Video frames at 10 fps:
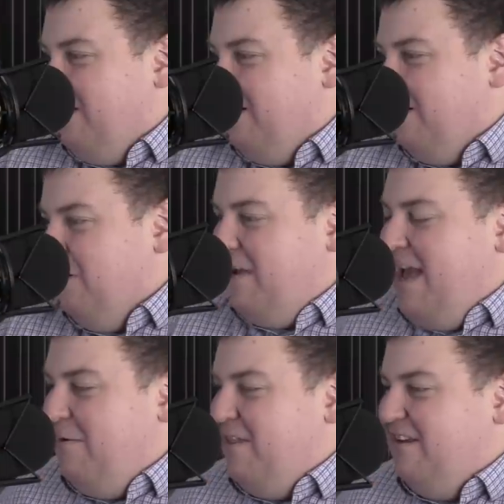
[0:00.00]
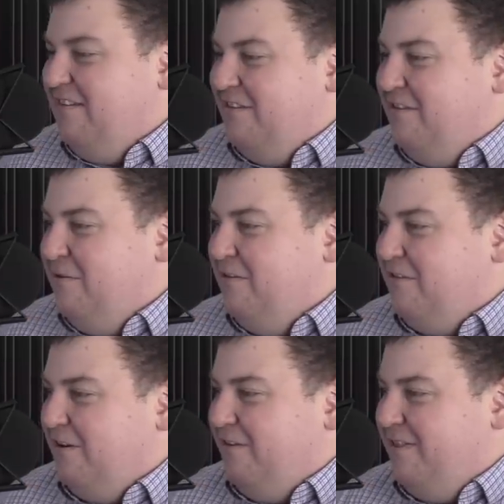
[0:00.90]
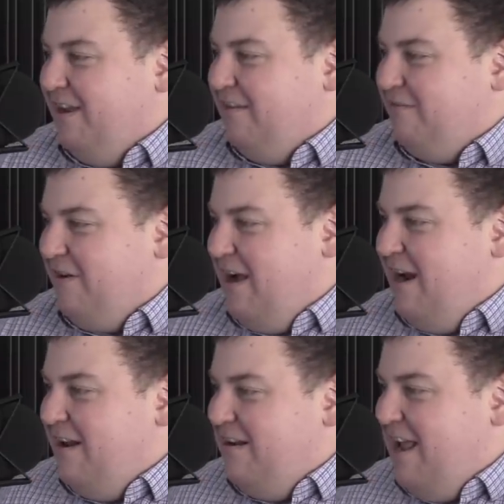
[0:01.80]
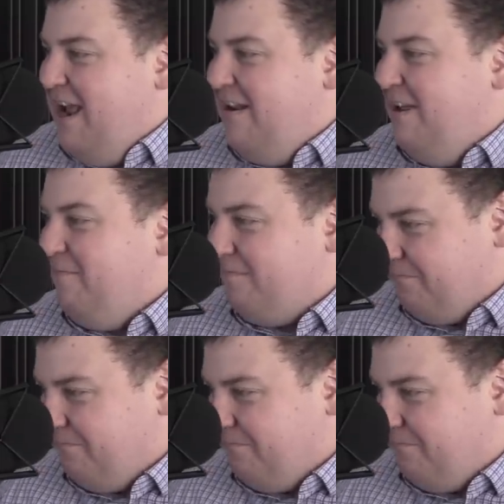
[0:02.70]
are okay with this. His students all think it's fine and dandy.